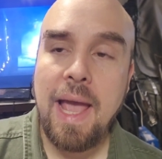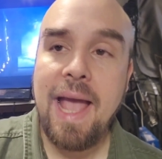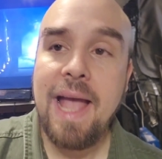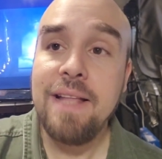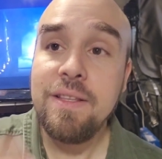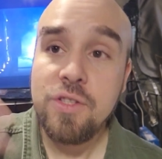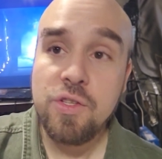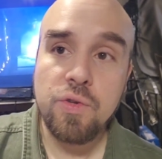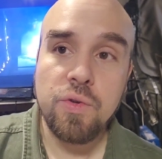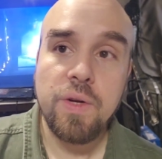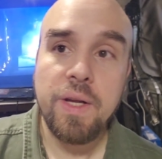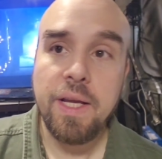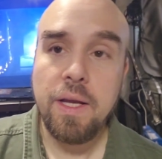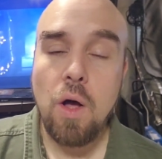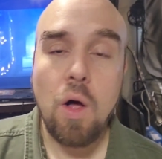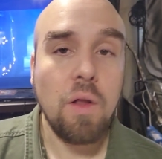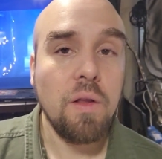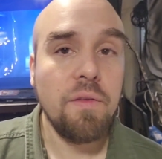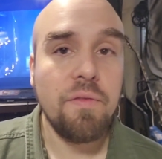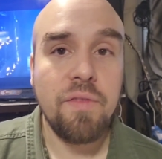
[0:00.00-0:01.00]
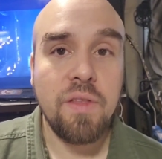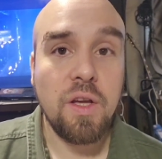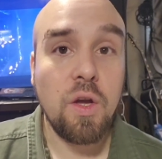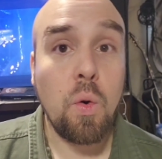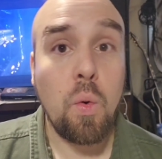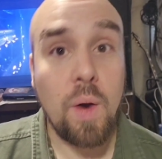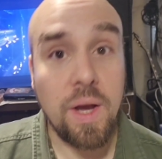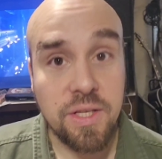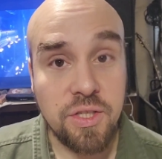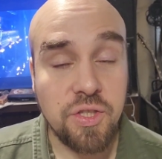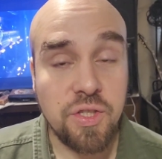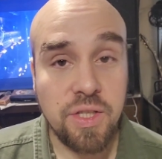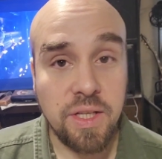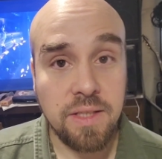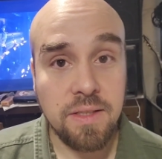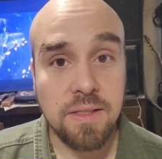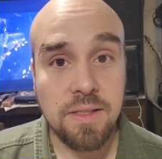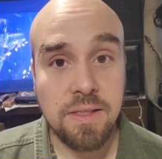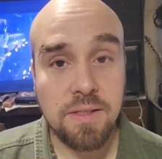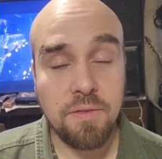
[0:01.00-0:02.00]
answering all of the
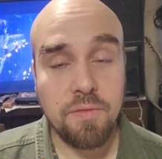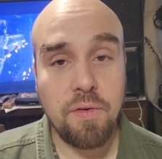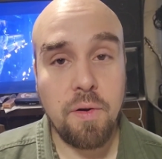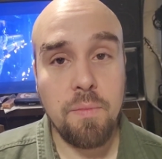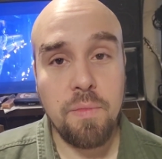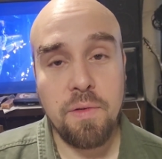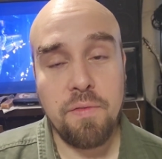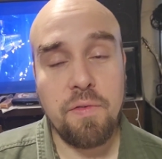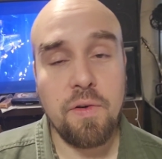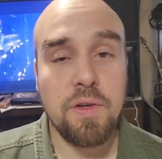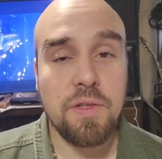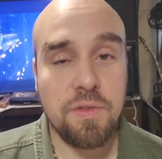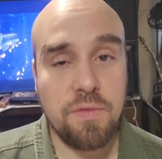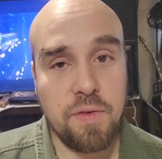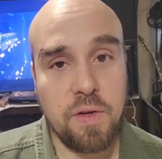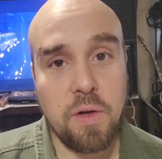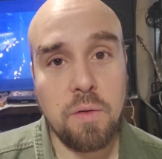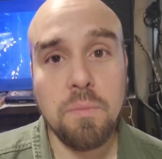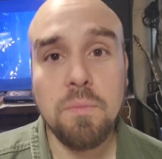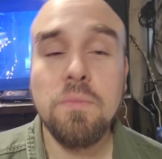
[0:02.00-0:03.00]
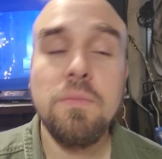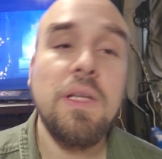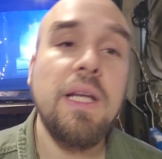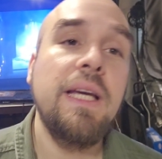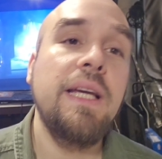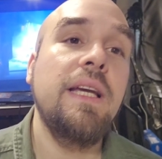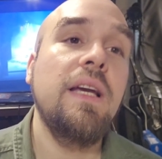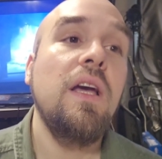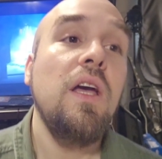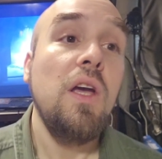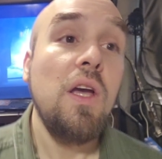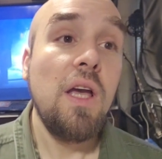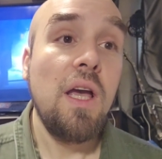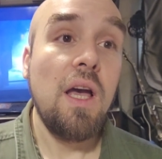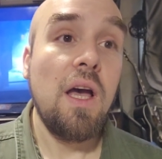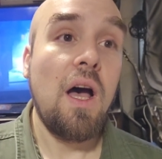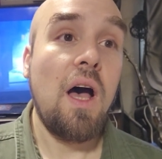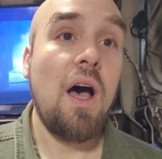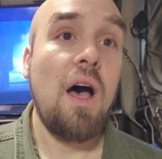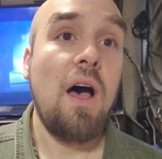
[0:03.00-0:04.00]
questions from the first film, like
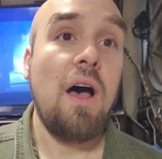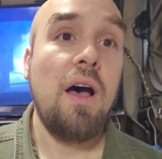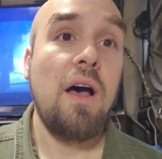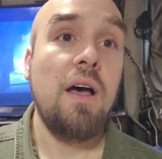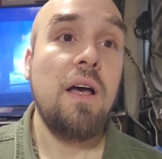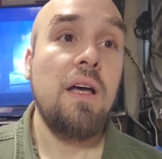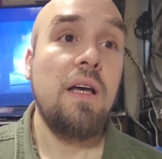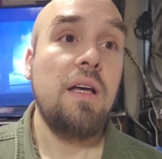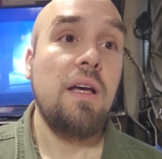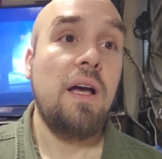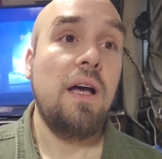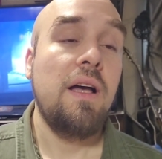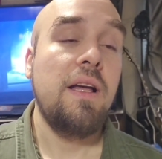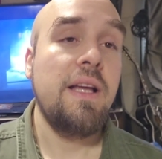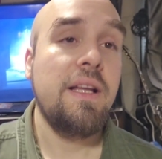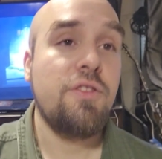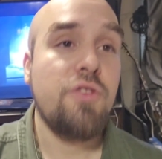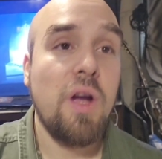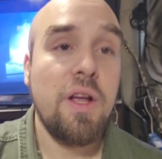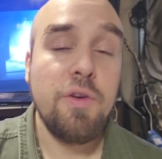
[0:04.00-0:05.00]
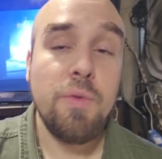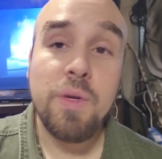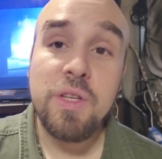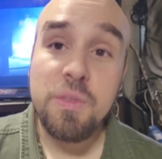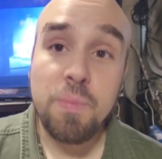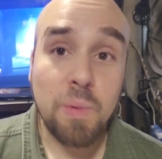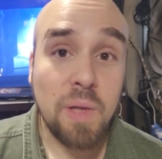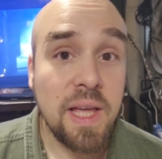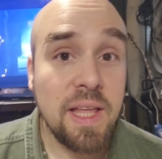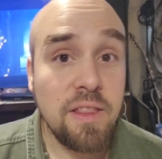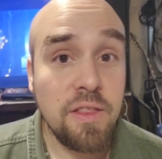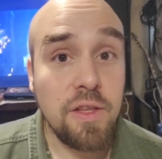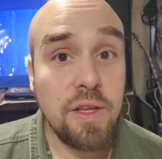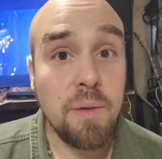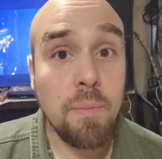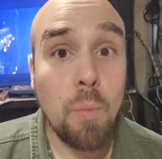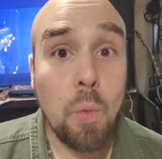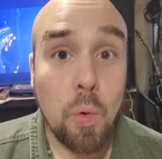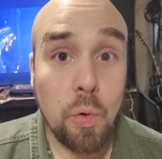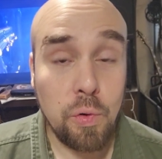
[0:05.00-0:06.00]
trying to explain
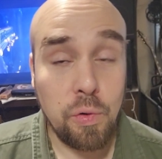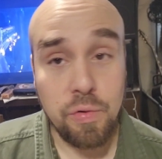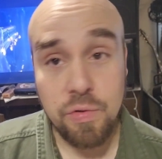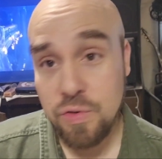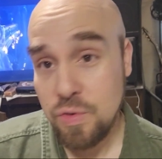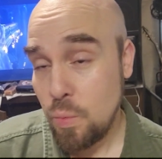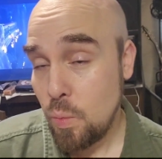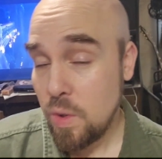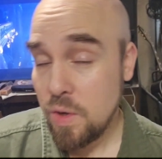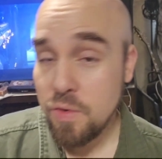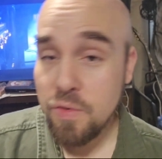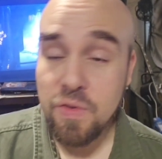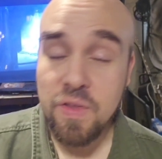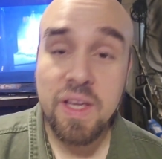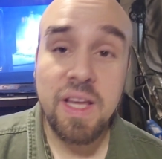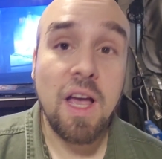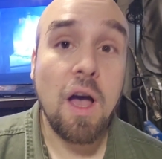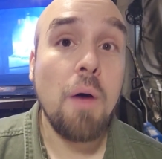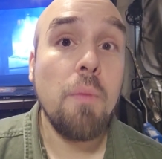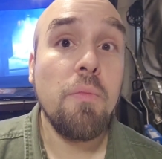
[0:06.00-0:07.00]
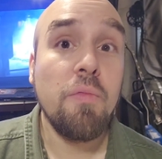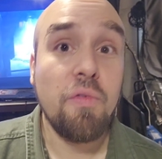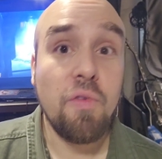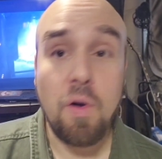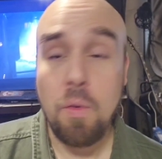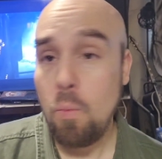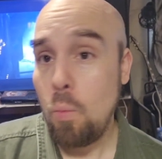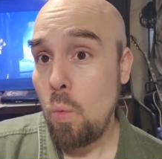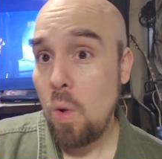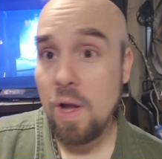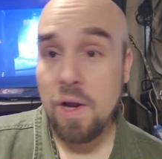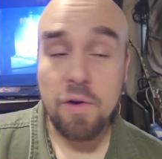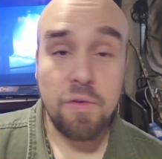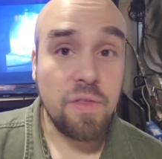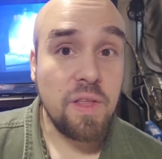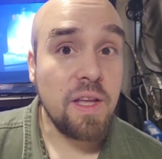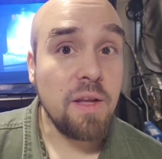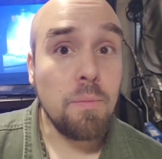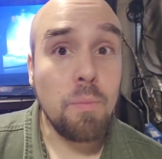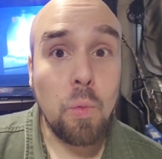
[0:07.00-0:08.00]
the immortals. Where do they come from? Why
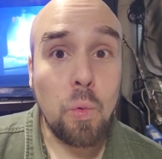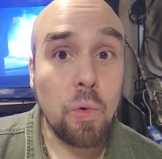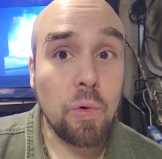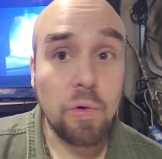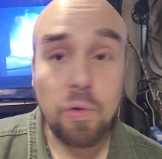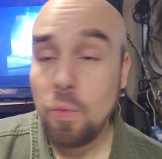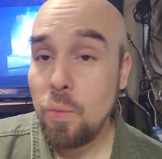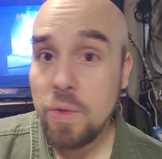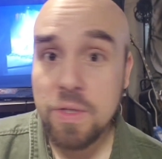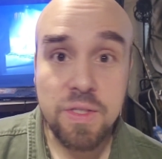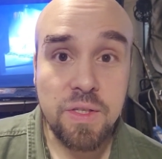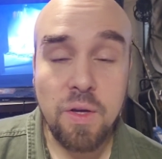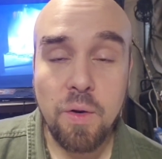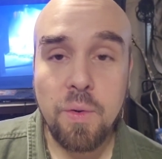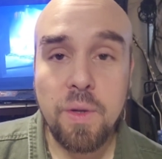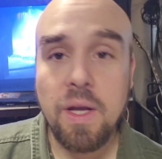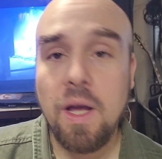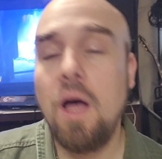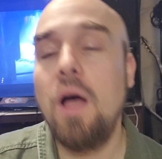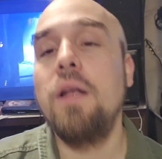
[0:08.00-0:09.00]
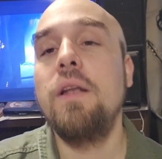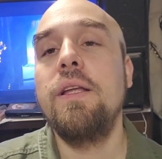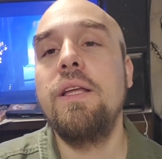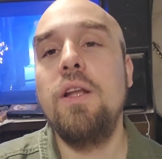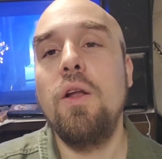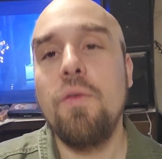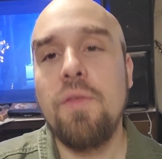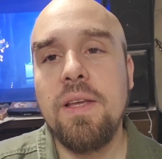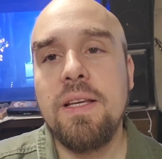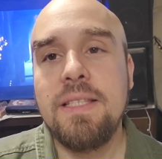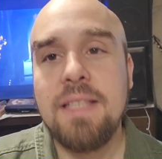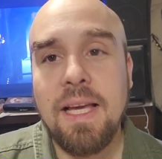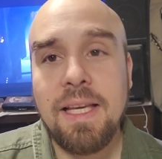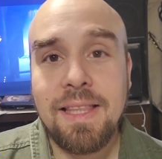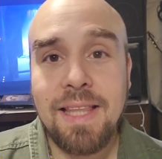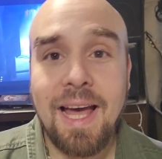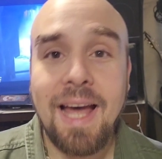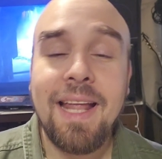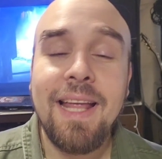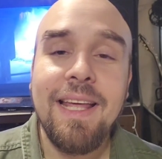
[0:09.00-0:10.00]
are they immortal? What's going on? Things
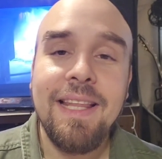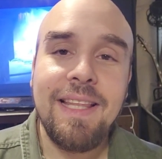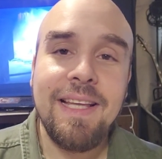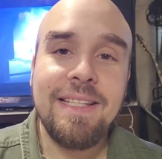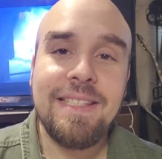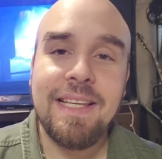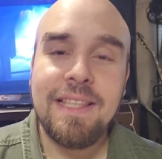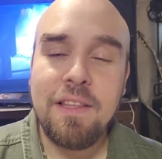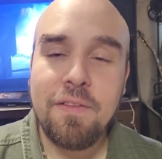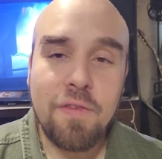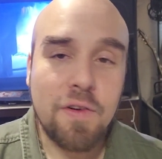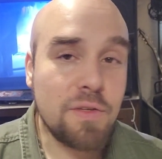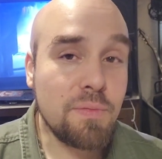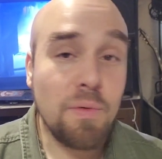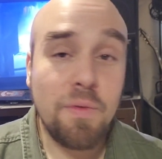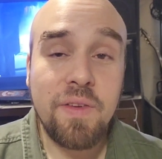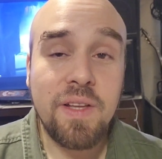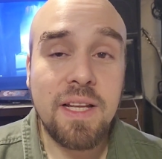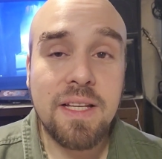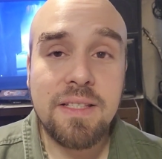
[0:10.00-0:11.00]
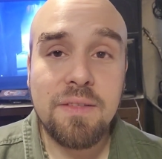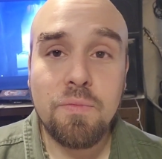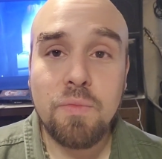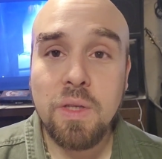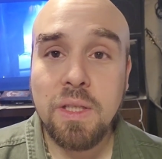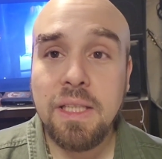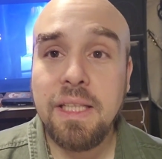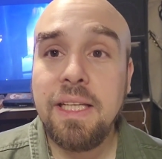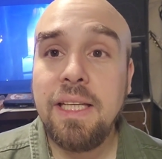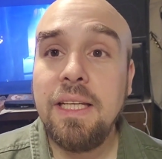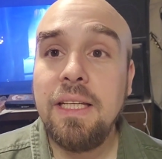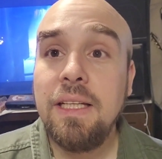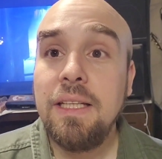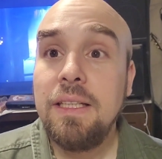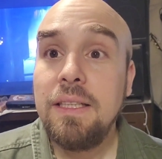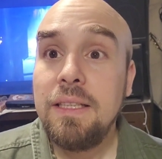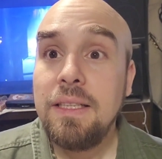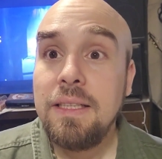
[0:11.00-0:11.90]
like that. Things that the first movie doesn't really